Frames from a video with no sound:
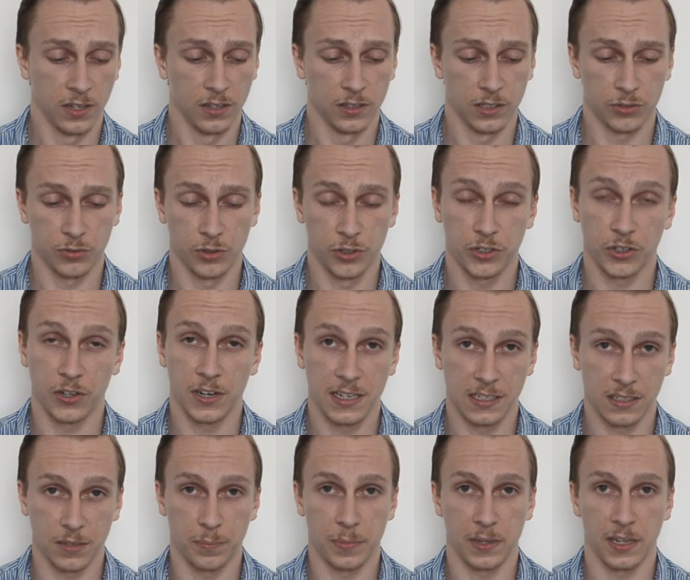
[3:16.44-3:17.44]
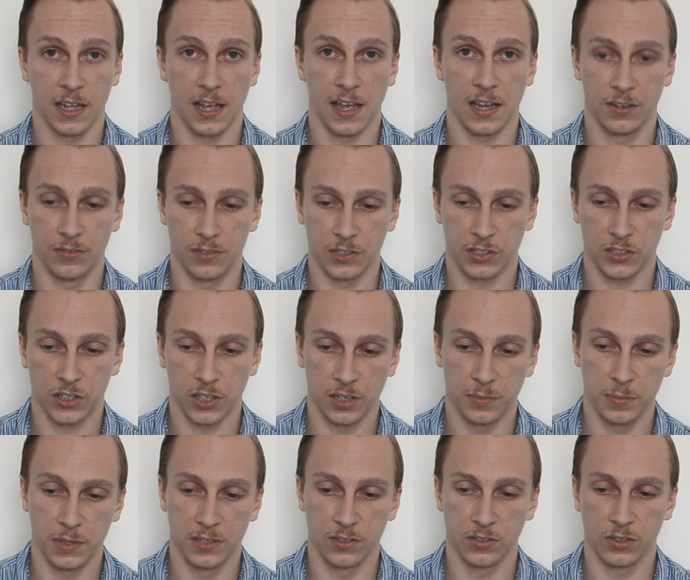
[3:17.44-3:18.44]
this router is a bit ahead of its time
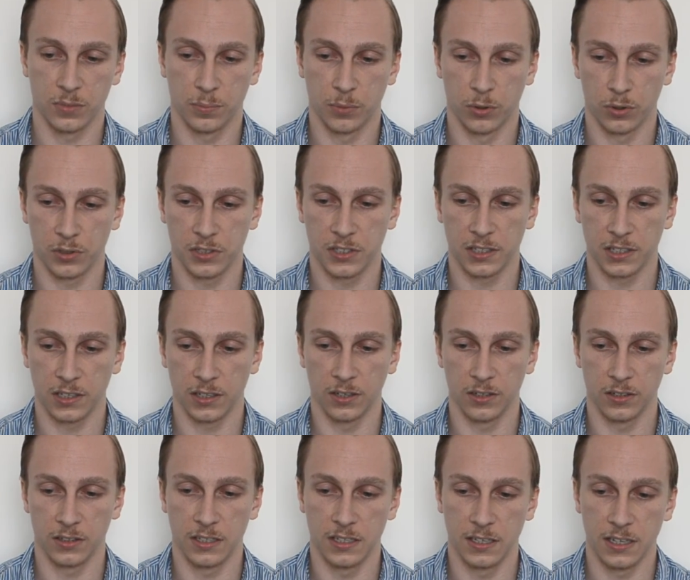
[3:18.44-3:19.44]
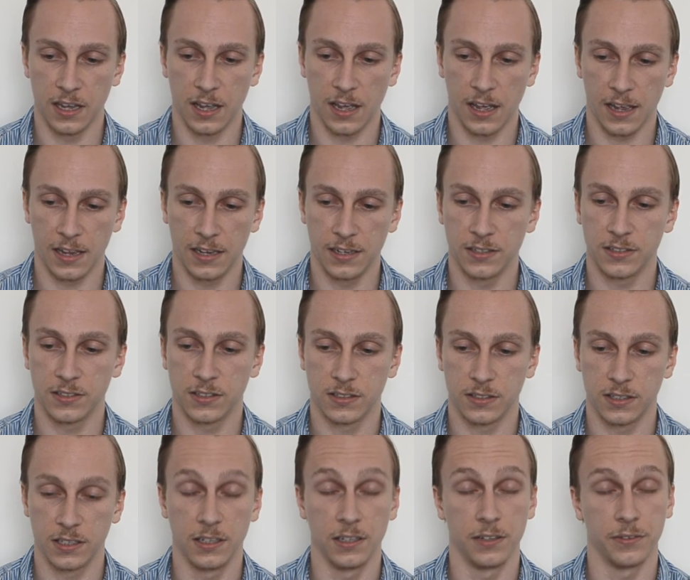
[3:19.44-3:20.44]
in supporting the
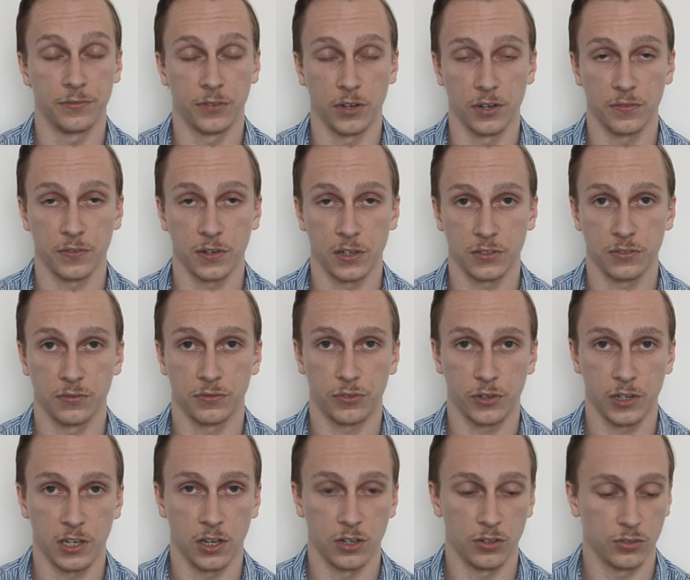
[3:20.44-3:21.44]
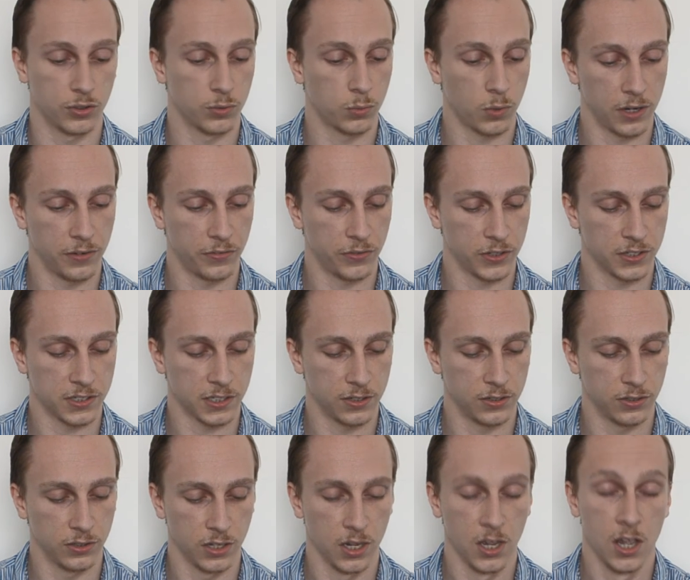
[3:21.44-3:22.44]
AC5300 Wi-Fi
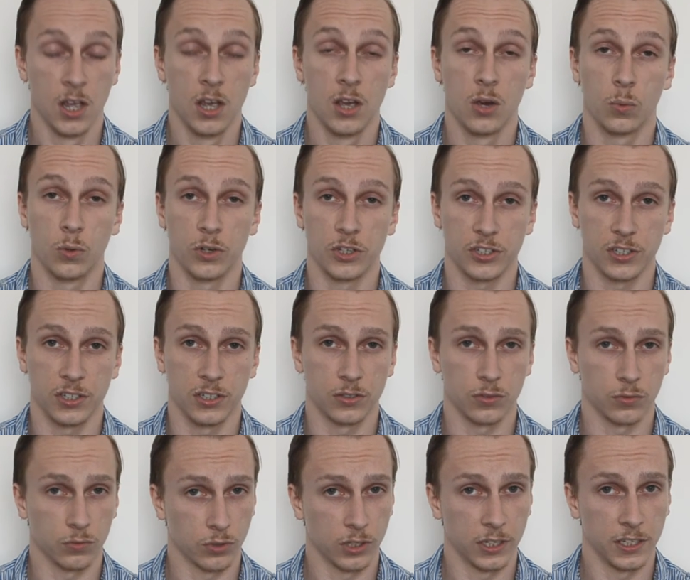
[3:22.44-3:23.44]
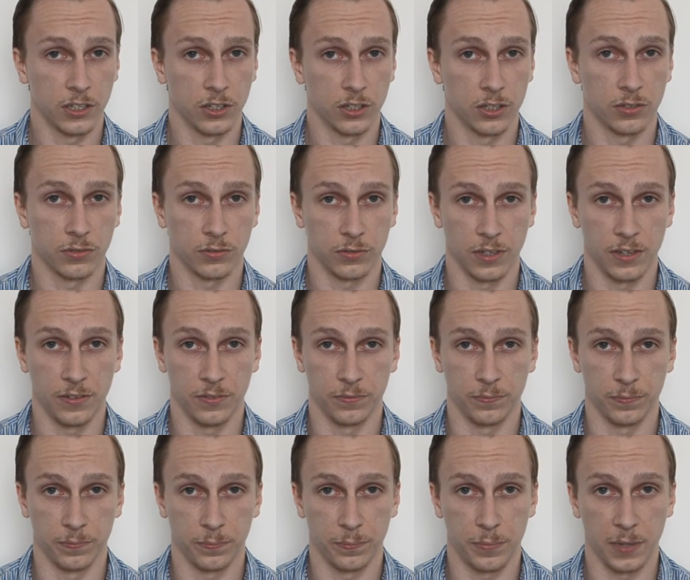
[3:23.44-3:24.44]
standard, which is really good
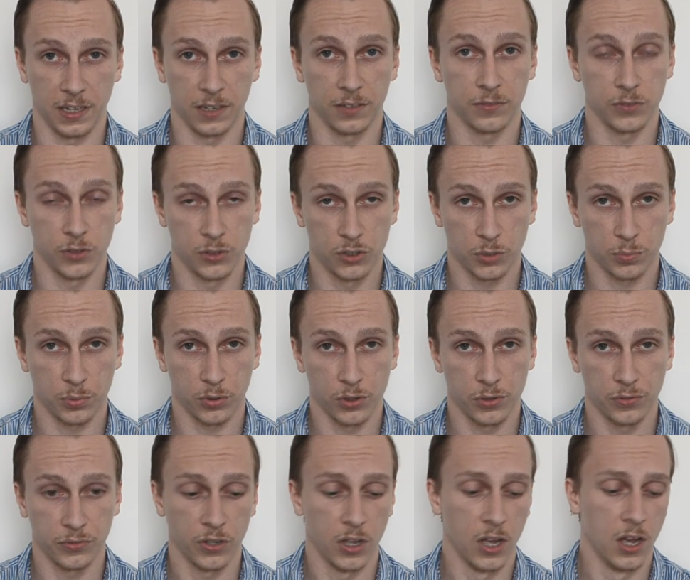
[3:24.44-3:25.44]
in being future-proof,